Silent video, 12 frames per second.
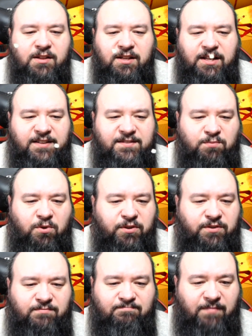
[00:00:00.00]
He's
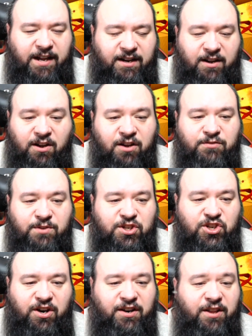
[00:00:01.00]
worth like one hundred
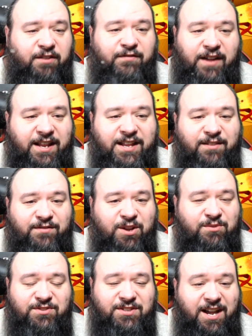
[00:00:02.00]
shards of any of
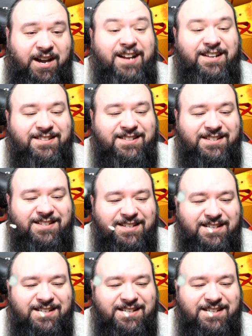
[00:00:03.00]
those guys.